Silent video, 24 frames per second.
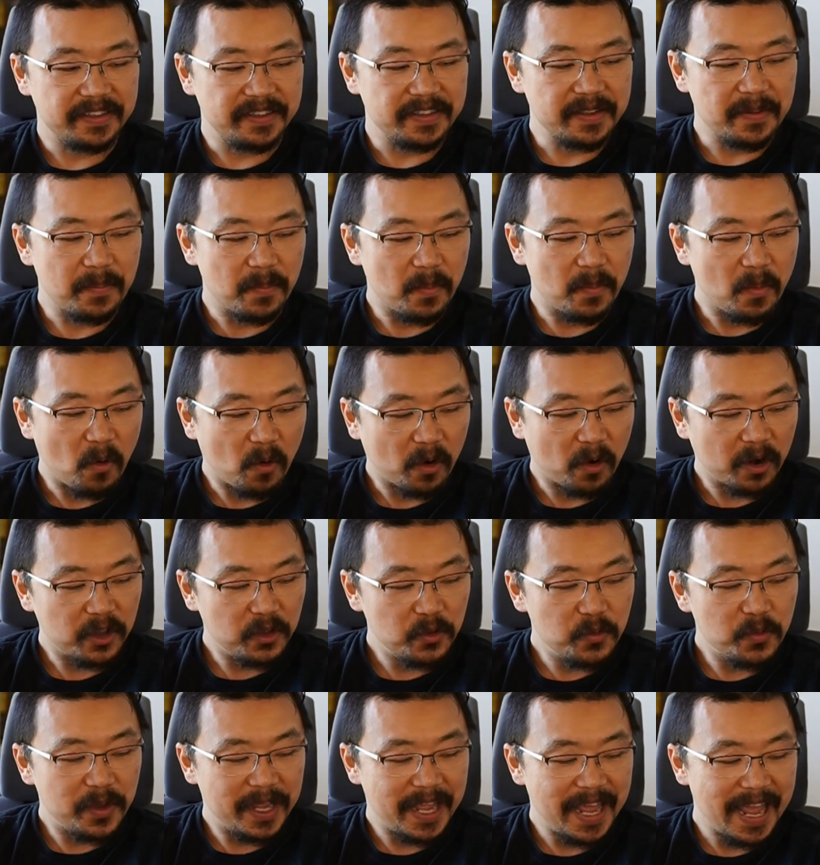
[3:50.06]
the more
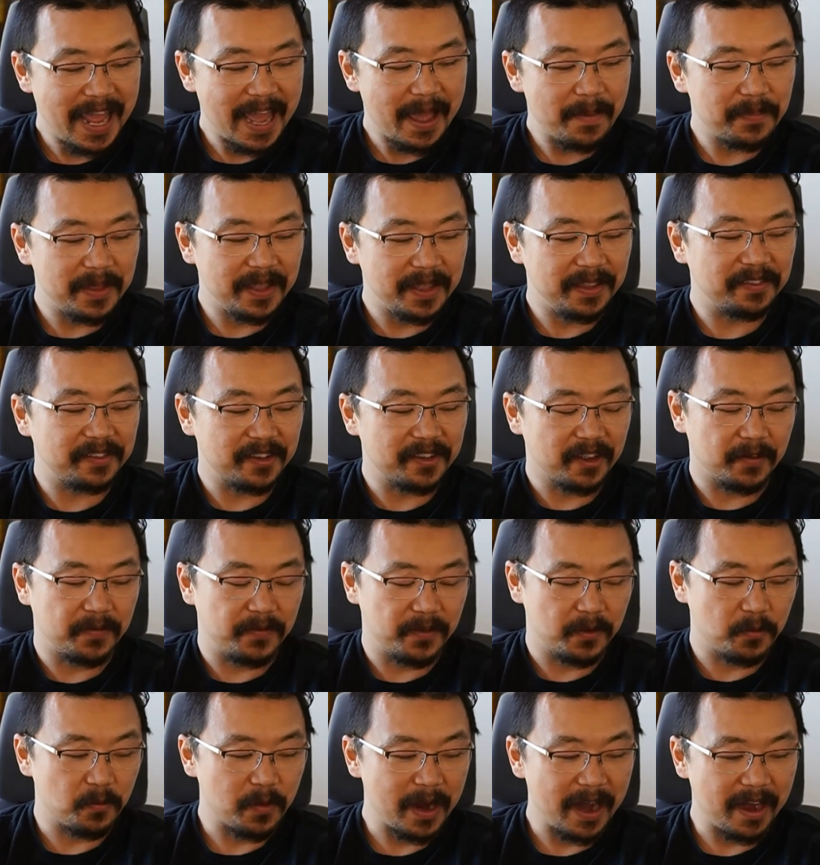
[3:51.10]
you can be
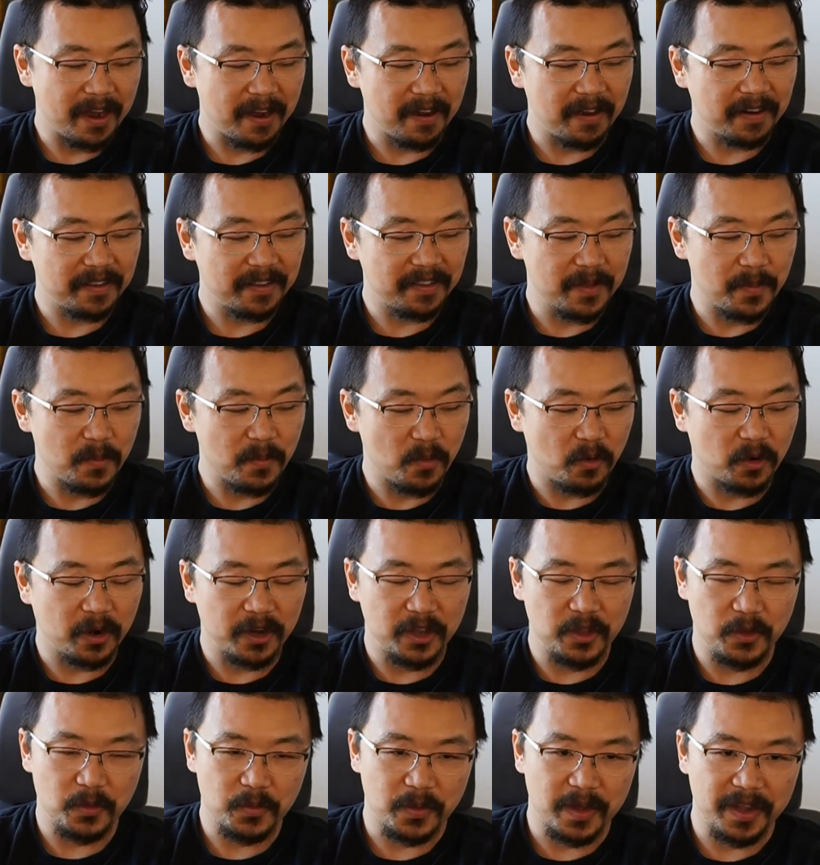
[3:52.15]
self-aware, the more
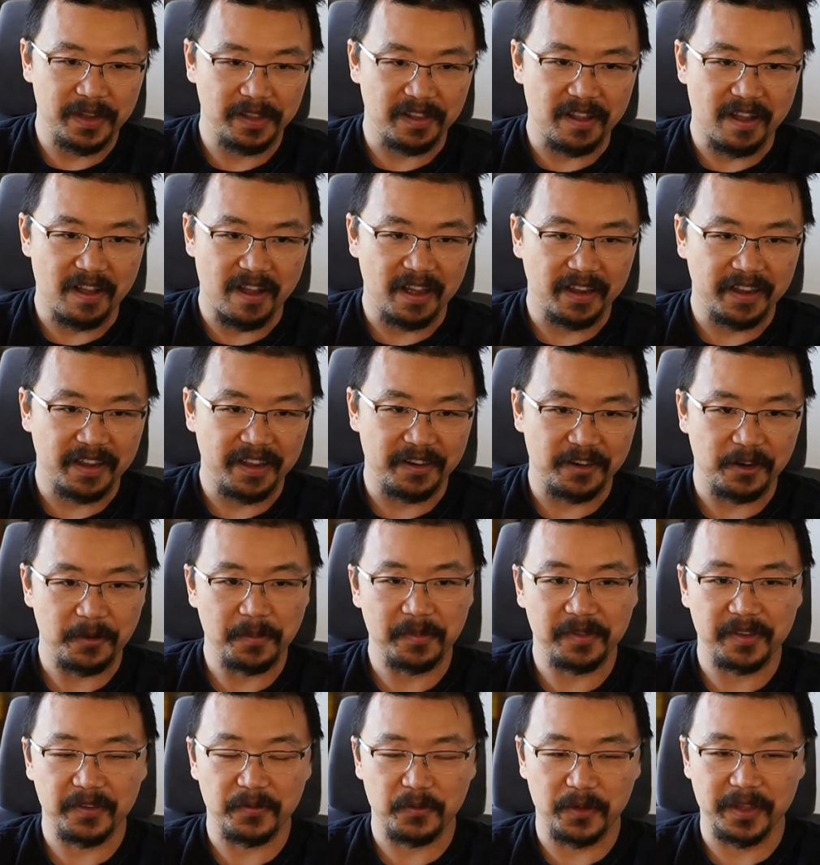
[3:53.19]
you unlock in
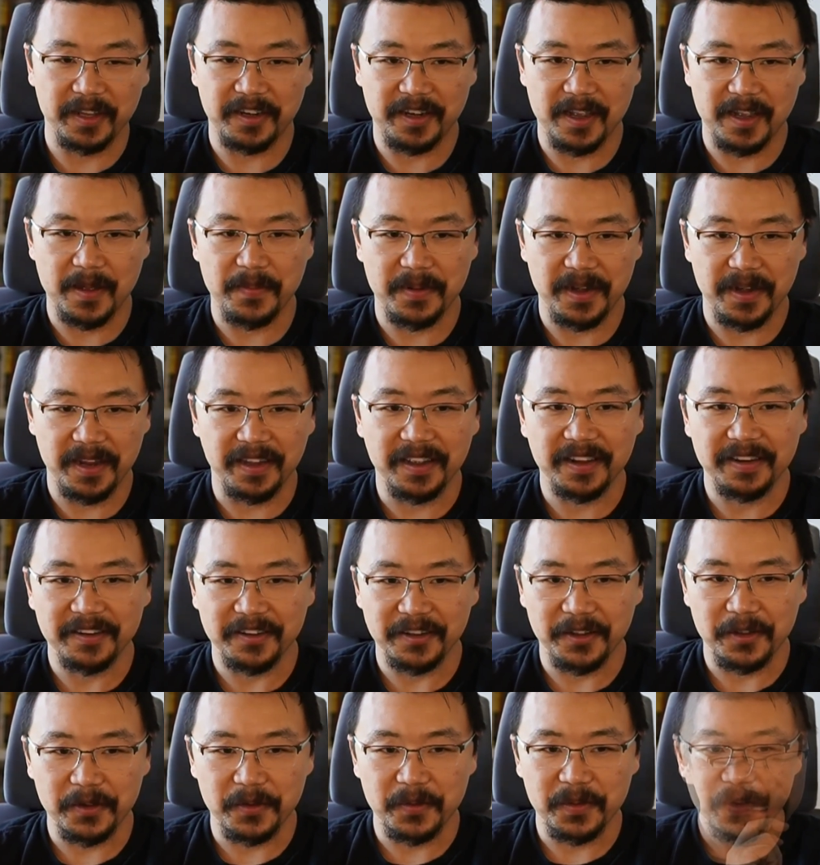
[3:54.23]
terms of what the company can
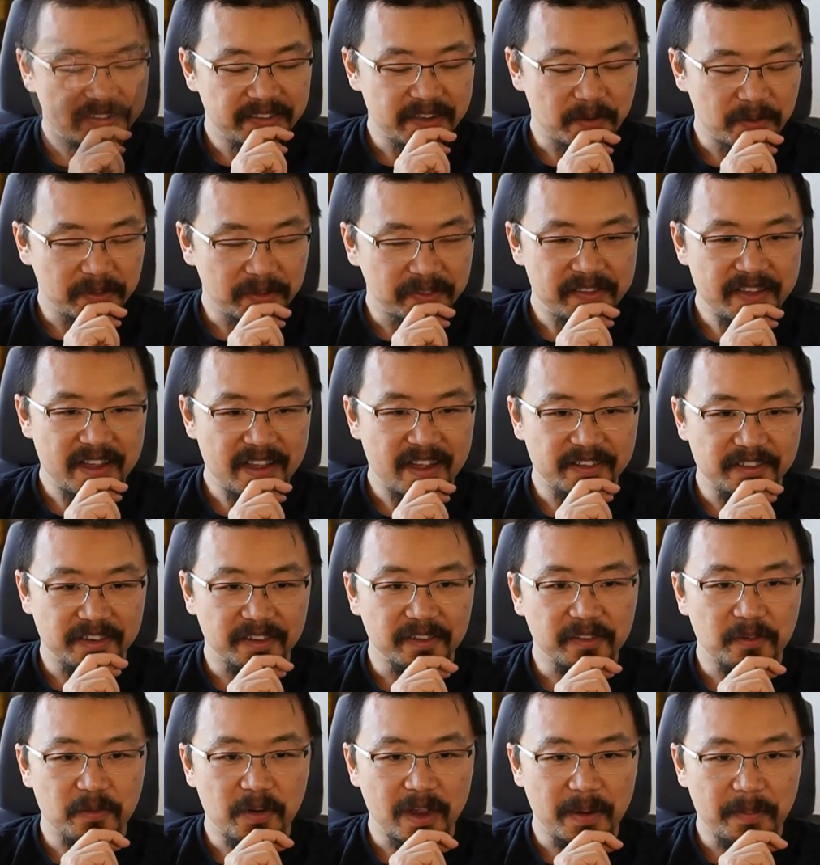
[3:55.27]
do. So it's not
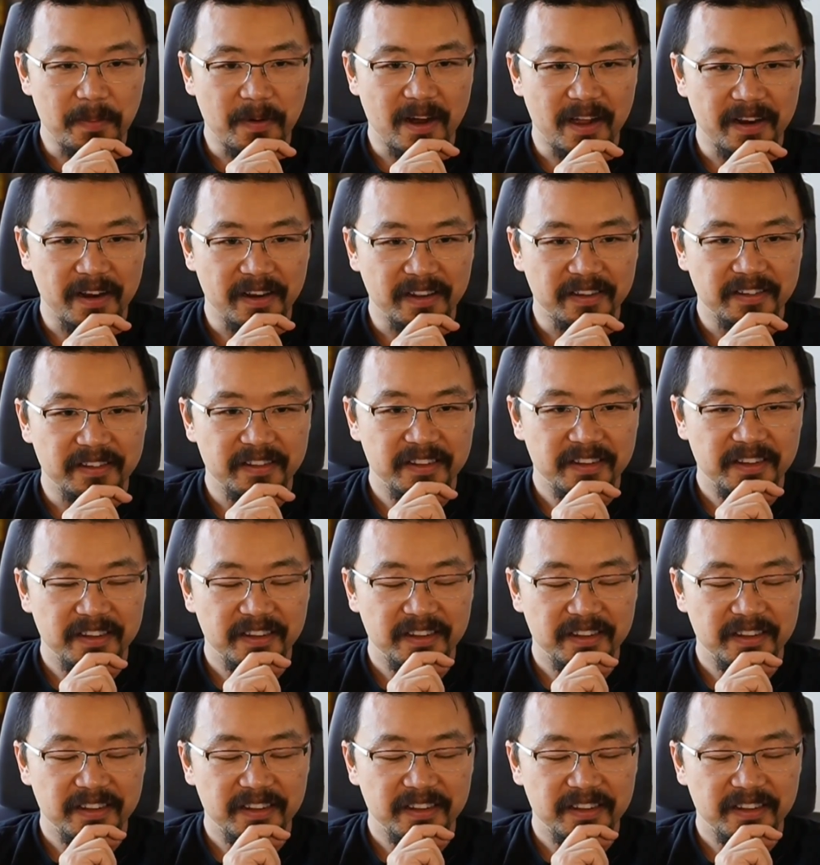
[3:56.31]
just quick product.